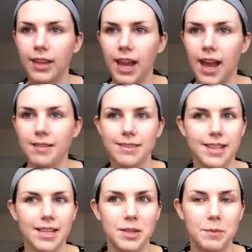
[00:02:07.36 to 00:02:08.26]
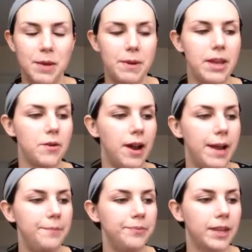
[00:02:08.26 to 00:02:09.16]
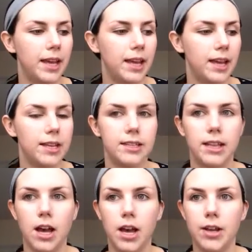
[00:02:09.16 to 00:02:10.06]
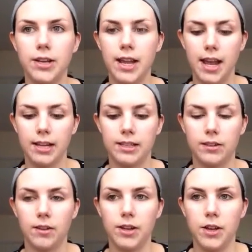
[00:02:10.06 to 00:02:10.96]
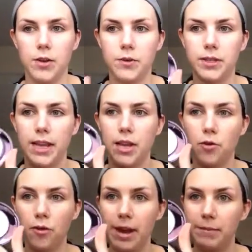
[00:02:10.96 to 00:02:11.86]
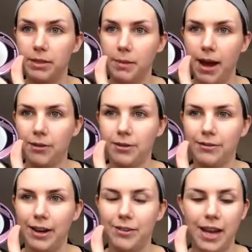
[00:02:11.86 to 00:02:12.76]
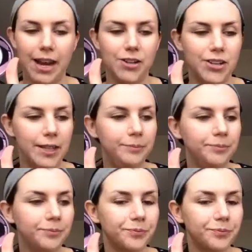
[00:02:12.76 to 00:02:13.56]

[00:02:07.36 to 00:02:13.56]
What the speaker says: Okay, so that's the BB cream. So next I use the cream to powder foundation.